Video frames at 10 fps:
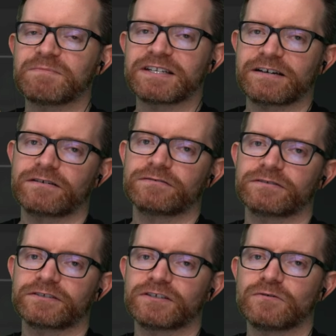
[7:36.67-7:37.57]
materials
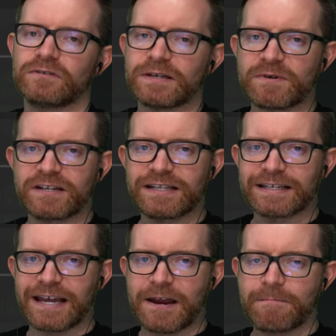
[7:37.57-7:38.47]
are so limited in
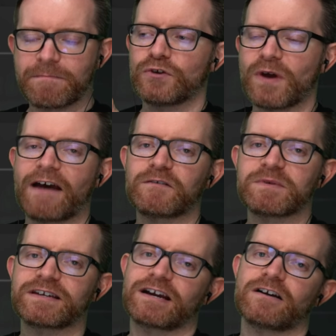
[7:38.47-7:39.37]
the game, you have to
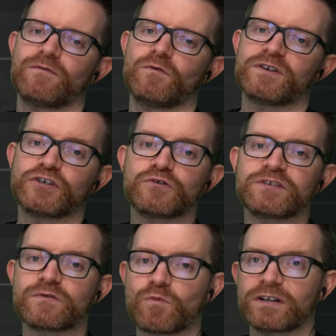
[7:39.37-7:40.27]
be careful when
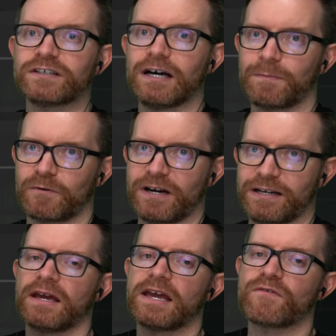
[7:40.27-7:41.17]
choosing what to upgrade.
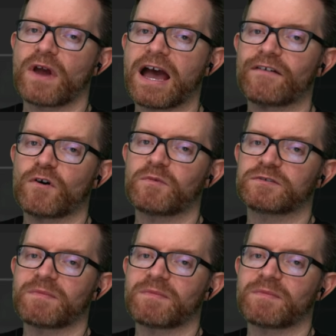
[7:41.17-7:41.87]
If you have almost